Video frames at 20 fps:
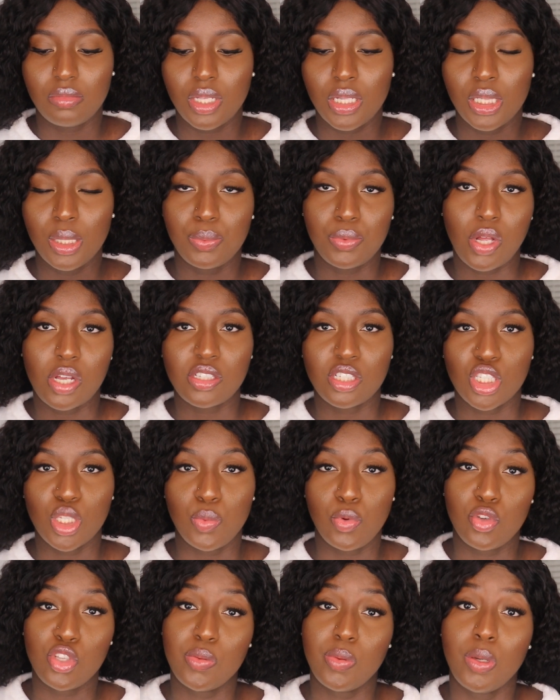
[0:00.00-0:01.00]
lip gloss is
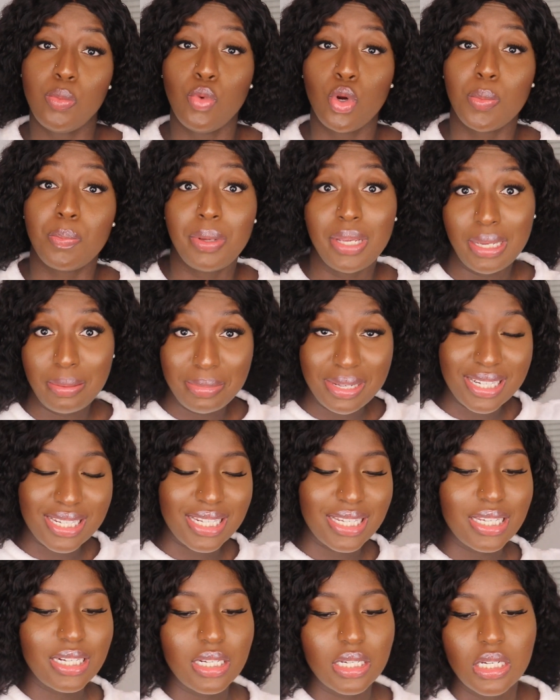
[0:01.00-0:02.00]
supposed to be more
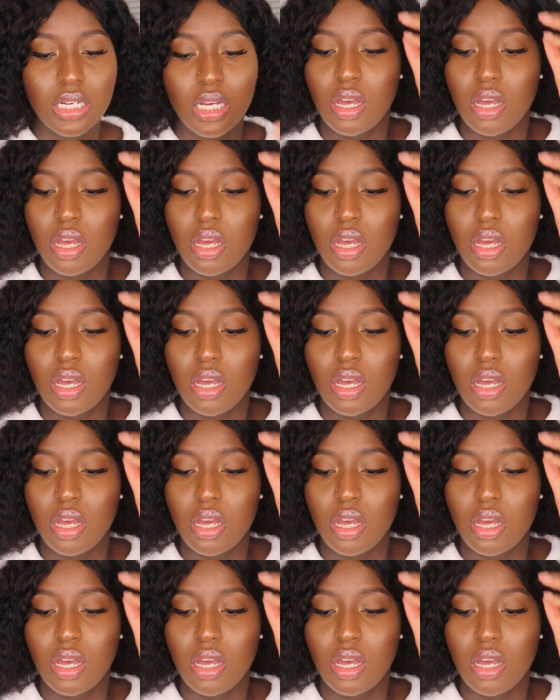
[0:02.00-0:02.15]
pigmented.